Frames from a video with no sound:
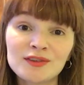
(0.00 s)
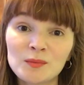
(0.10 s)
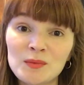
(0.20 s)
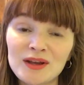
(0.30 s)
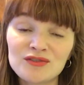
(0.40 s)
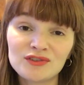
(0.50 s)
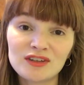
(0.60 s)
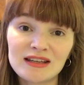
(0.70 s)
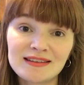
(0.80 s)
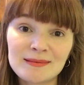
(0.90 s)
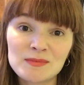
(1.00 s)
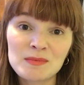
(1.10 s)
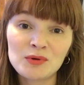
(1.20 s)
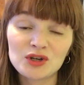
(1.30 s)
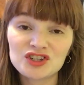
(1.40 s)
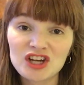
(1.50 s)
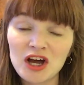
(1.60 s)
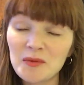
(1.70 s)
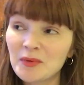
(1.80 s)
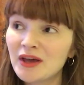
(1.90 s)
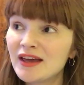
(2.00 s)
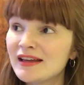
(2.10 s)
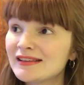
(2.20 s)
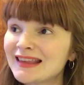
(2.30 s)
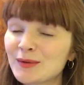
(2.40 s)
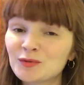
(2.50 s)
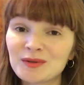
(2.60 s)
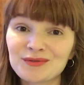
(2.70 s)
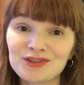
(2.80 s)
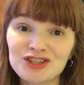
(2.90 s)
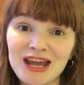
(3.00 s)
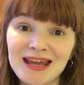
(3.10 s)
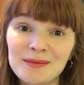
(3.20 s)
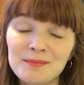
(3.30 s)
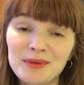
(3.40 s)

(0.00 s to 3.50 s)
that we were interested in seemed to be booked up, so that was a bit of a shame.